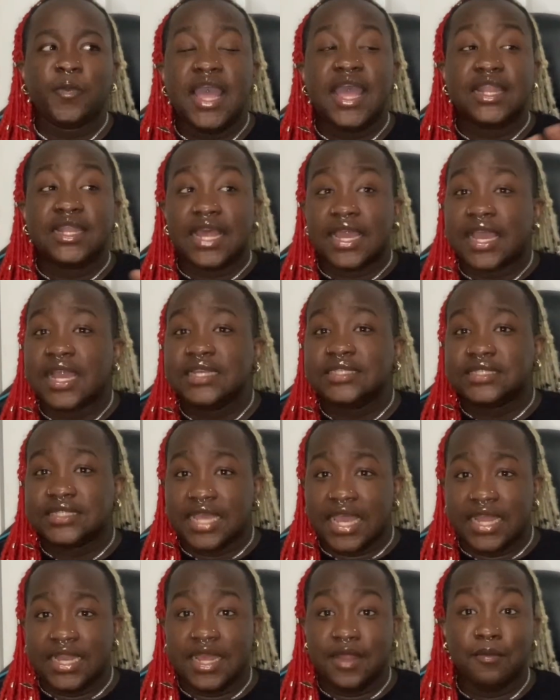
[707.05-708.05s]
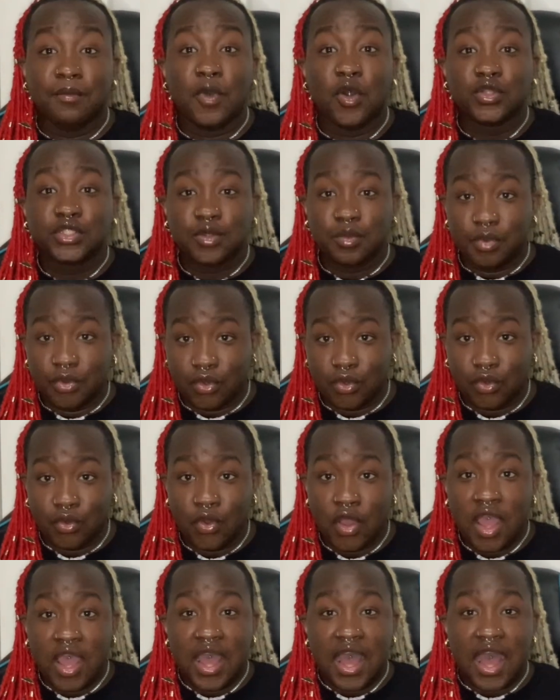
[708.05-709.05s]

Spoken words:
And like I said in multiple,